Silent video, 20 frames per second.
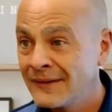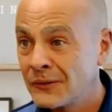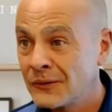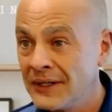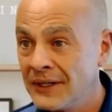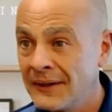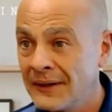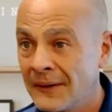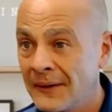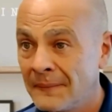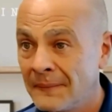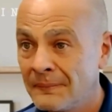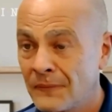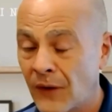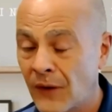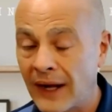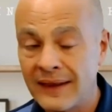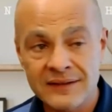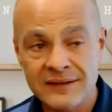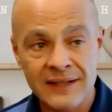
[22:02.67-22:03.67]
real,
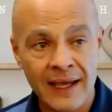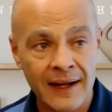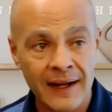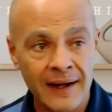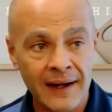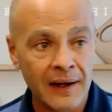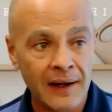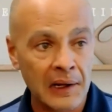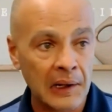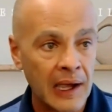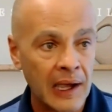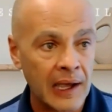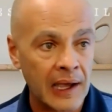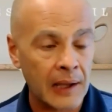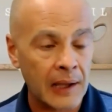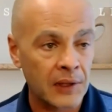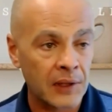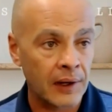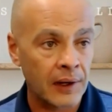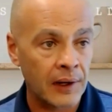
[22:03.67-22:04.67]
right? That's not an
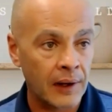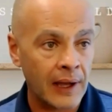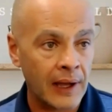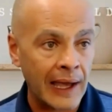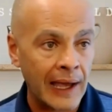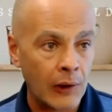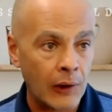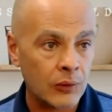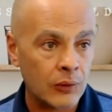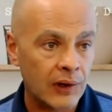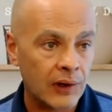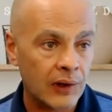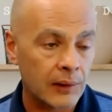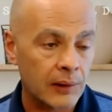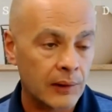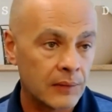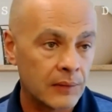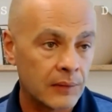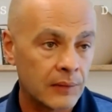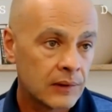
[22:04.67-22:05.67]
uncommon
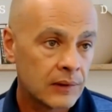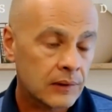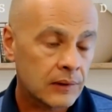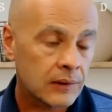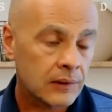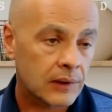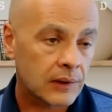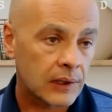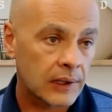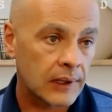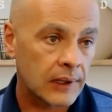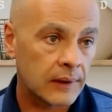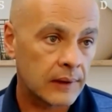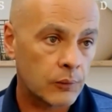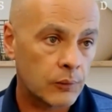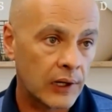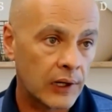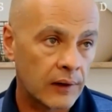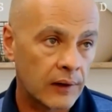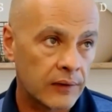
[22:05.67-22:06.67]
outcome
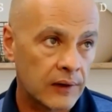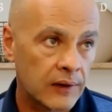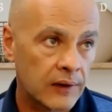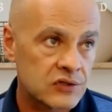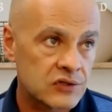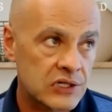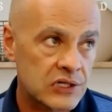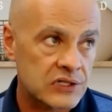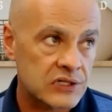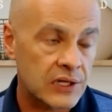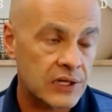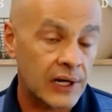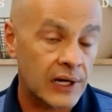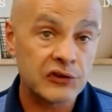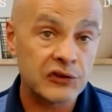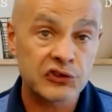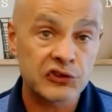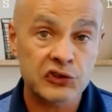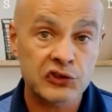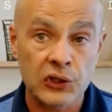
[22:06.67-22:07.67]
where there's just an
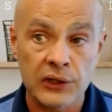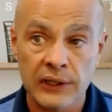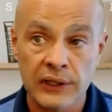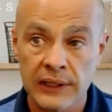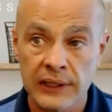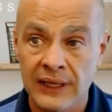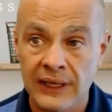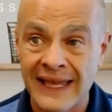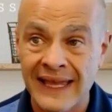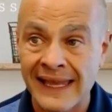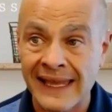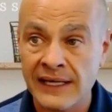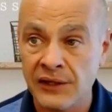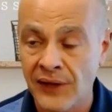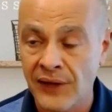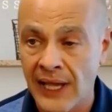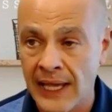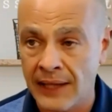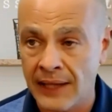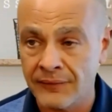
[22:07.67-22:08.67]
uncertainty, a lack
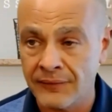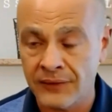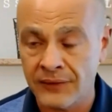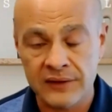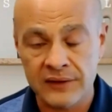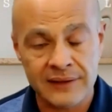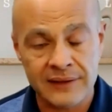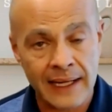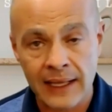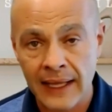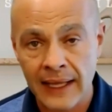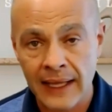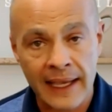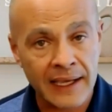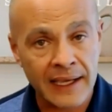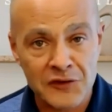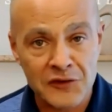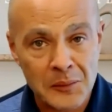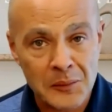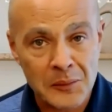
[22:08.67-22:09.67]
of confidence, not a
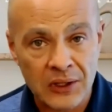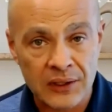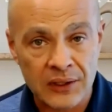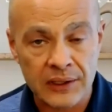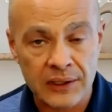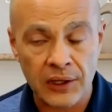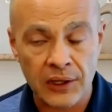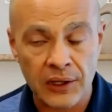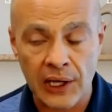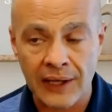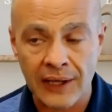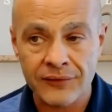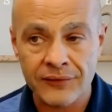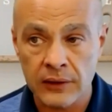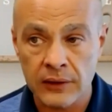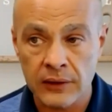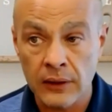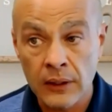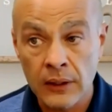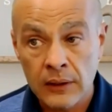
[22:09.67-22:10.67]
lack of ability,
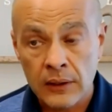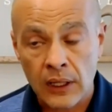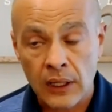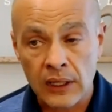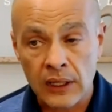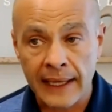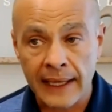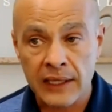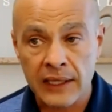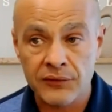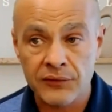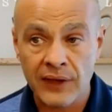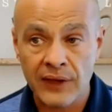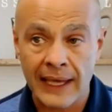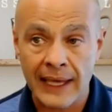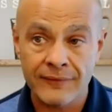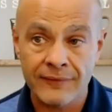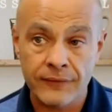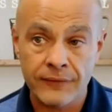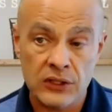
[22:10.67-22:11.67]
often a lack of
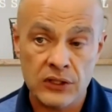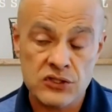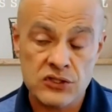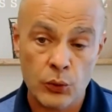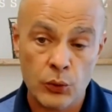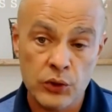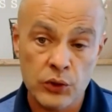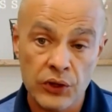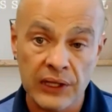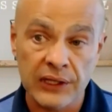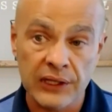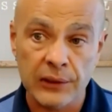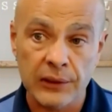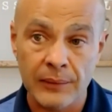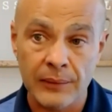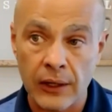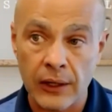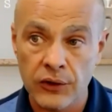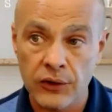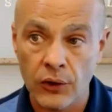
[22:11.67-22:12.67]
confidence. So when you think
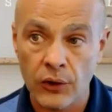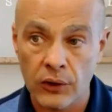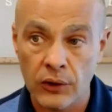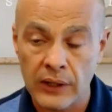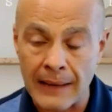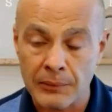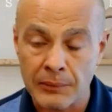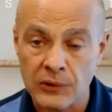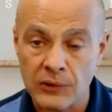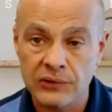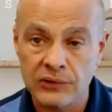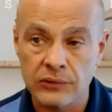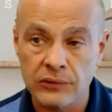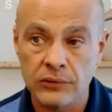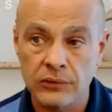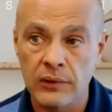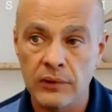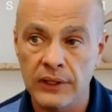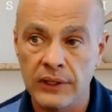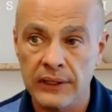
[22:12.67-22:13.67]
about your
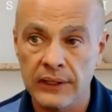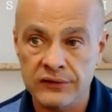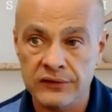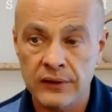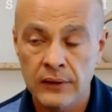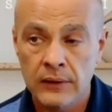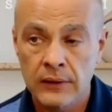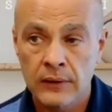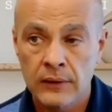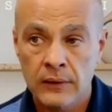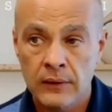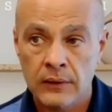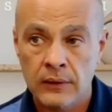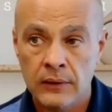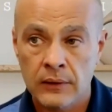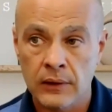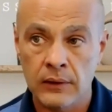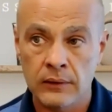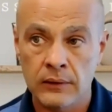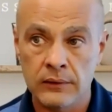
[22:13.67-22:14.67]
opportunities,
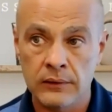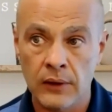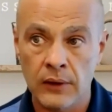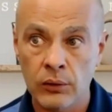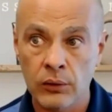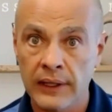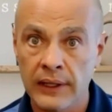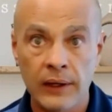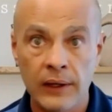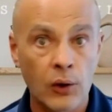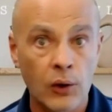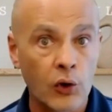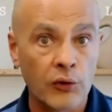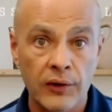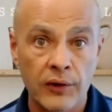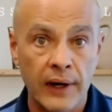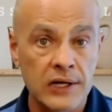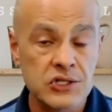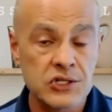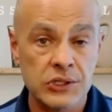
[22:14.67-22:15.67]
don't get
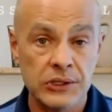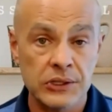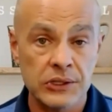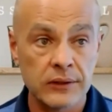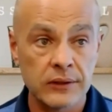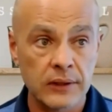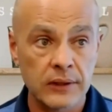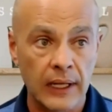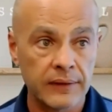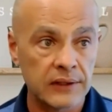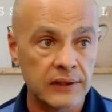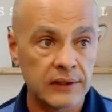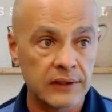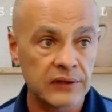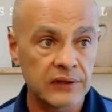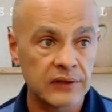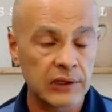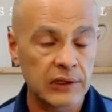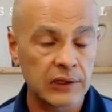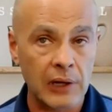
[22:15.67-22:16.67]
over-engineered on this.
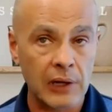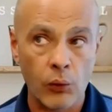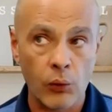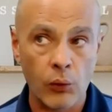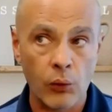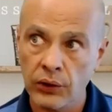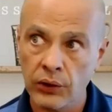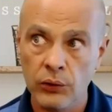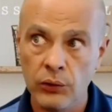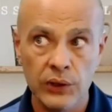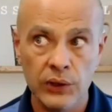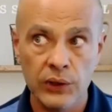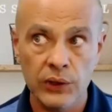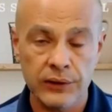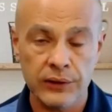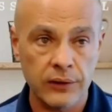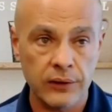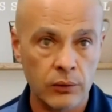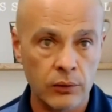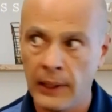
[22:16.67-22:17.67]
Think about what could we
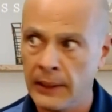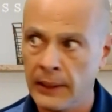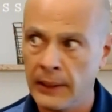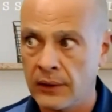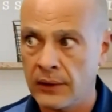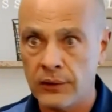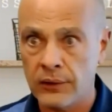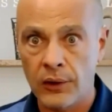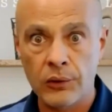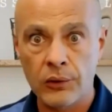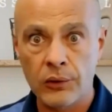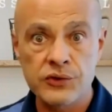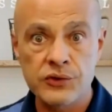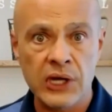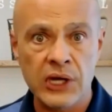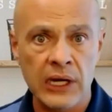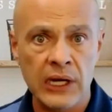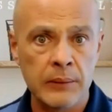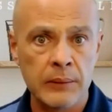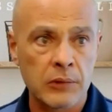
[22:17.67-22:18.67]
do? Maybe our local
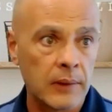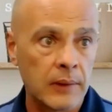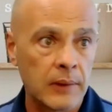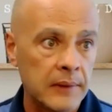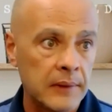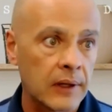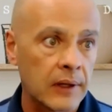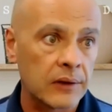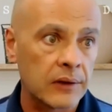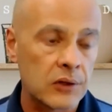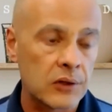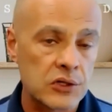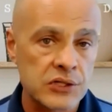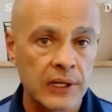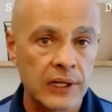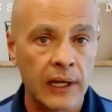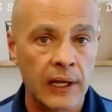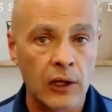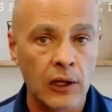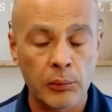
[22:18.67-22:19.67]
chamber, maybe others
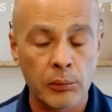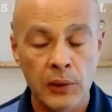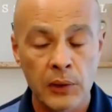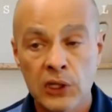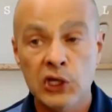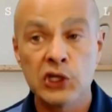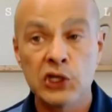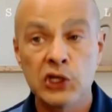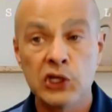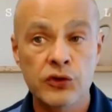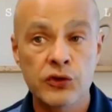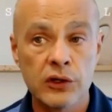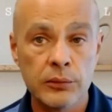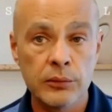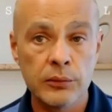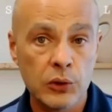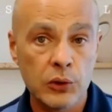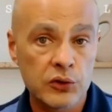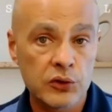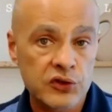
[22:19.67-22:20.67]
can help
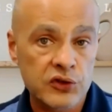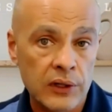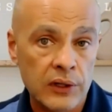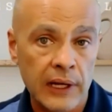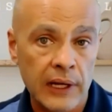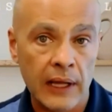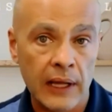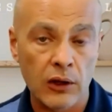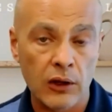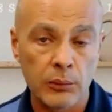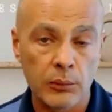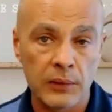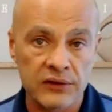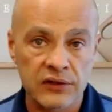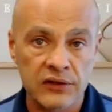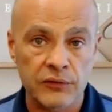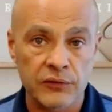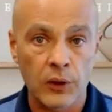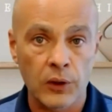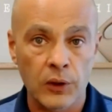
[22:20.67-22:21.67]
contribute certain
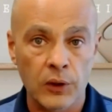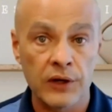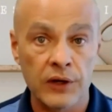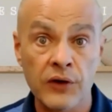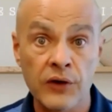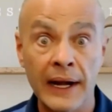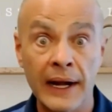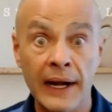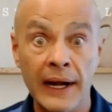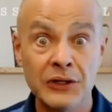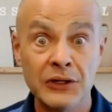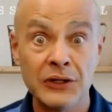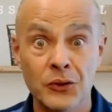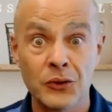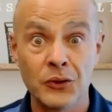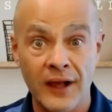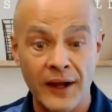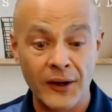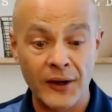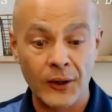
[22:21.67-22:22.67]
elements if we're going to try to do
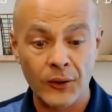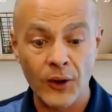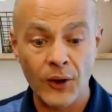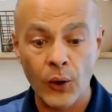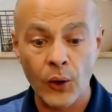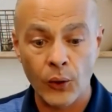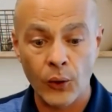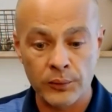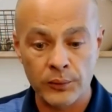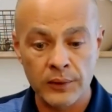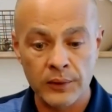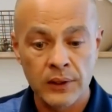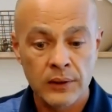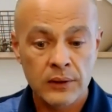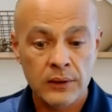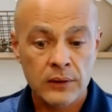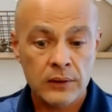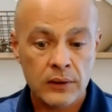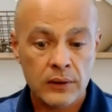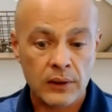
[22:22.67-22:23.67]
it on our own.
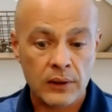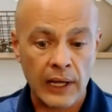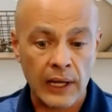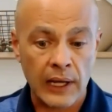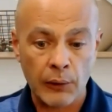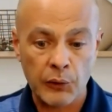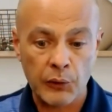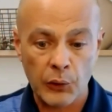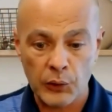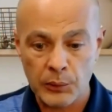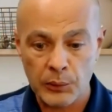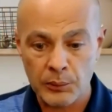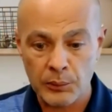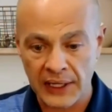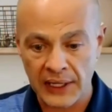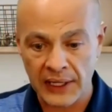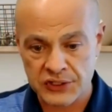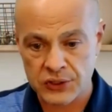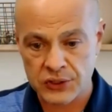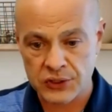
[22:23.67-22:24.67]
How can we
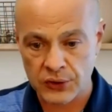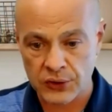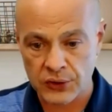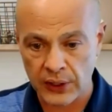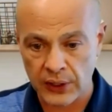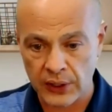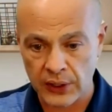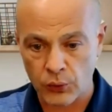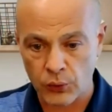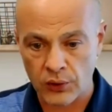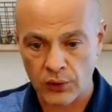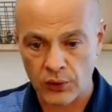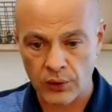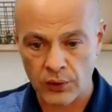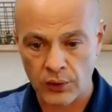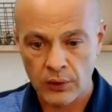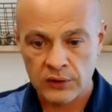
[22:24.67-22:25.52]
make sure that we're